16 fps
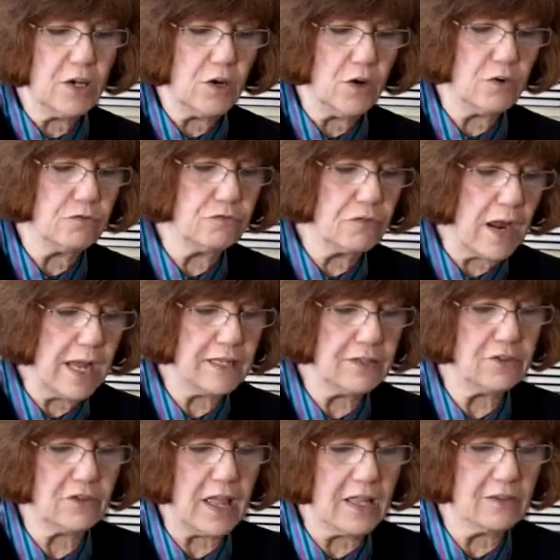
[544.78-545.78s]
of
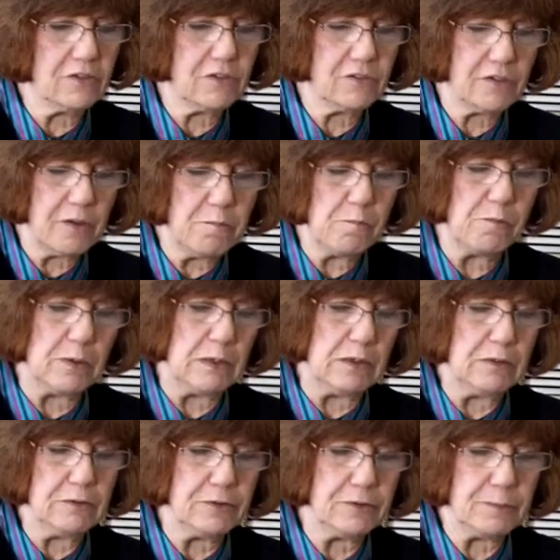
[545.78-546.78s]
rites and
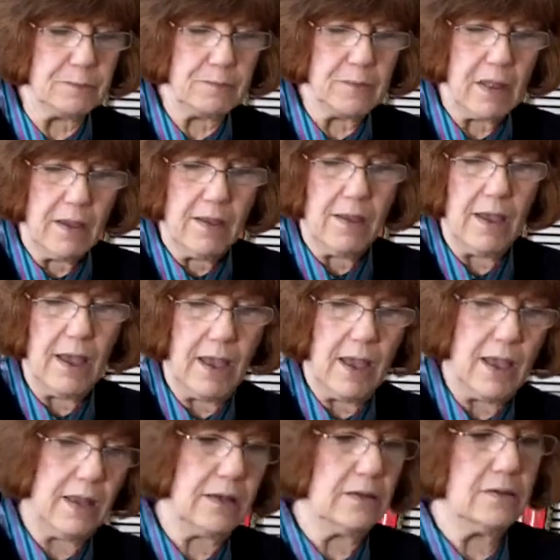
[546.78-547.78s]
symbols.
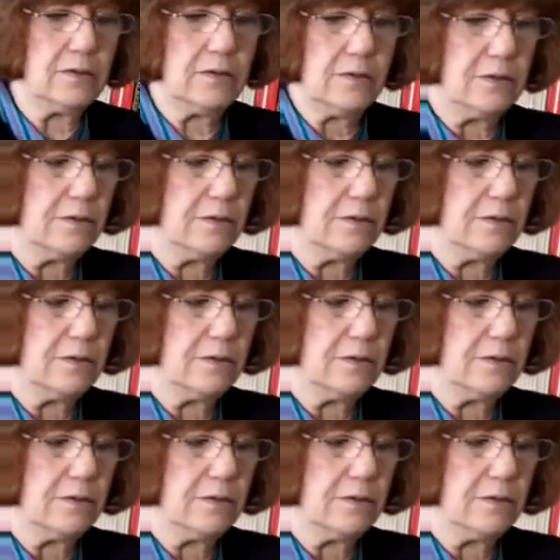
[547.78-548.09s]
And